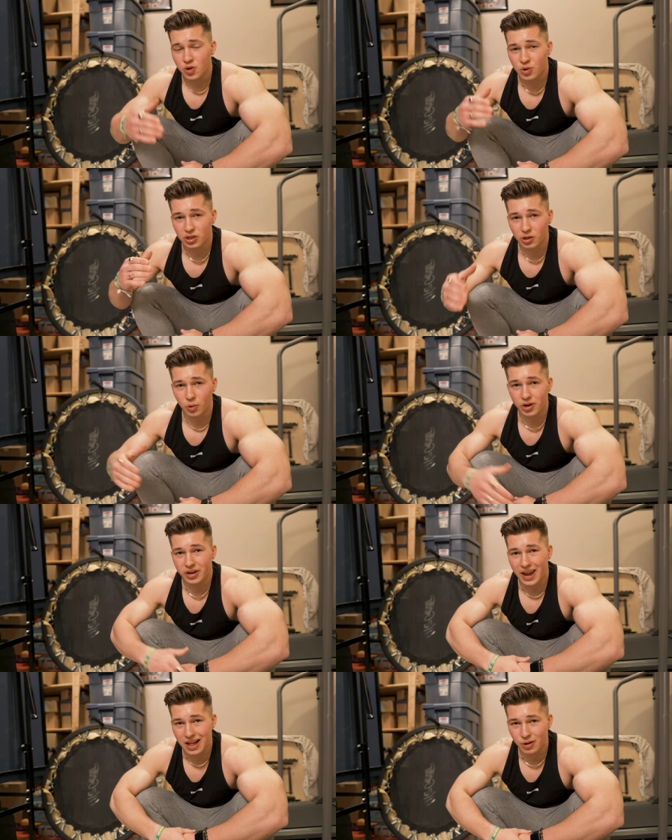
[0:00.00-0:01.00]
you can lower your
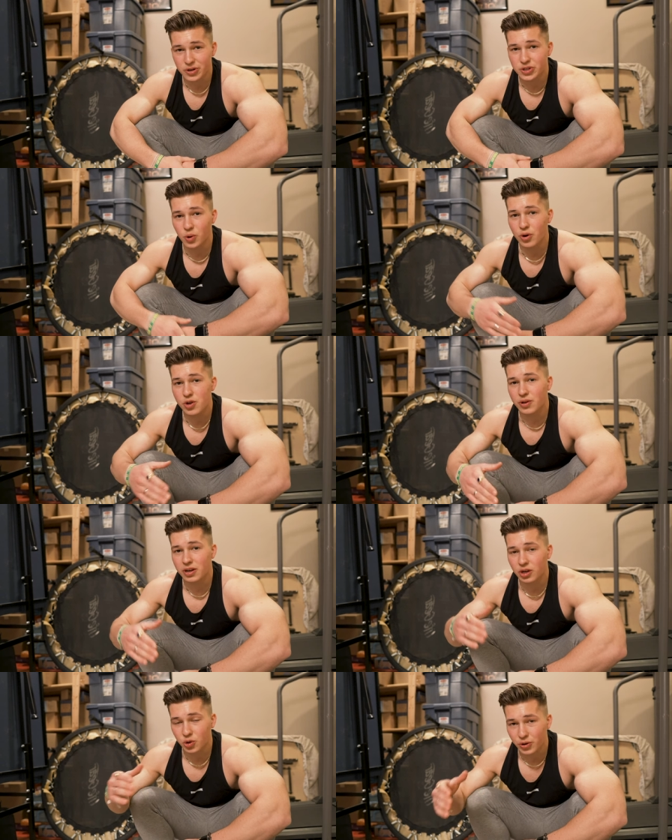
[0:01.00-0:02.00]
calories or you can
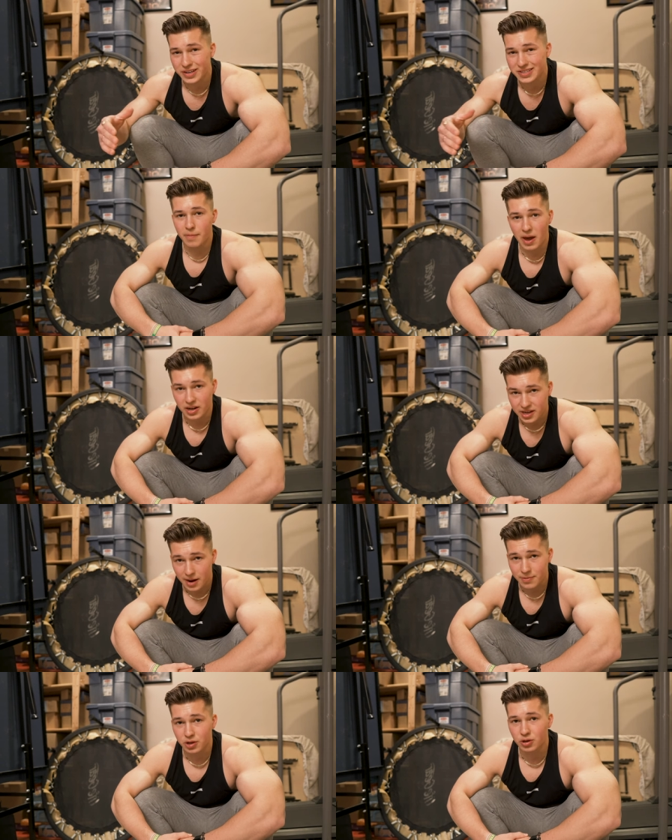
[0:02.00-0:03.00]
increase the amount of
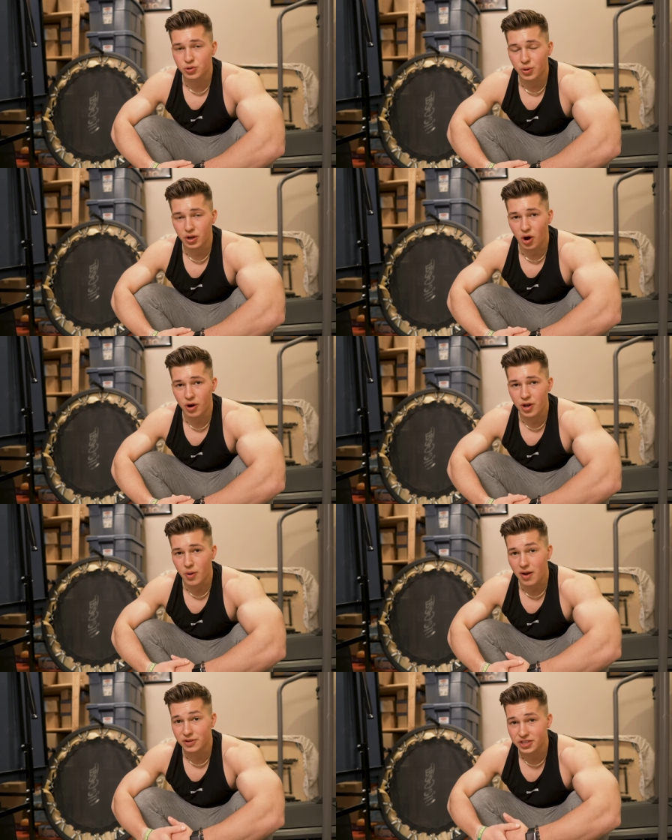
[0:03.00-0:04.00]
time that you're doing
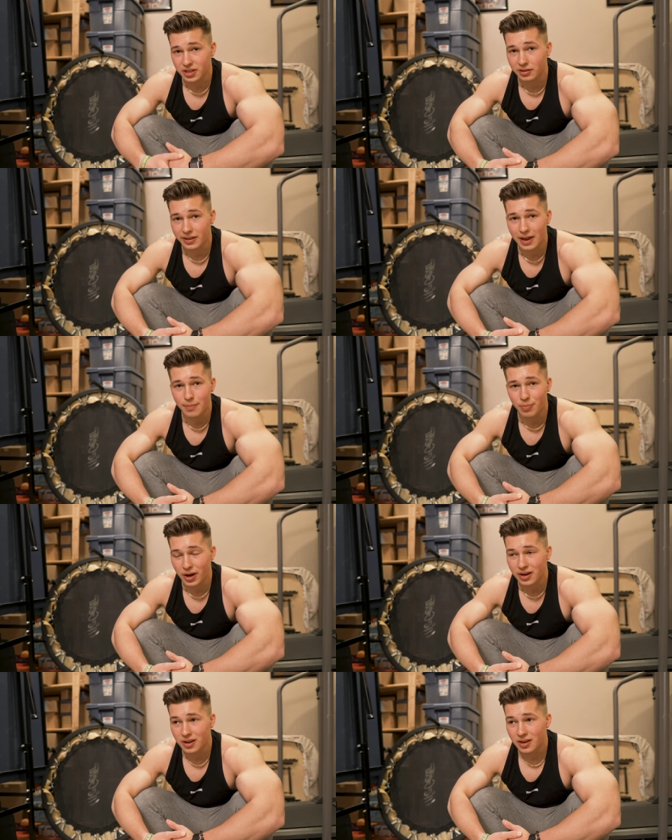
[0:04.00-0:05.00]
cardio every single day, but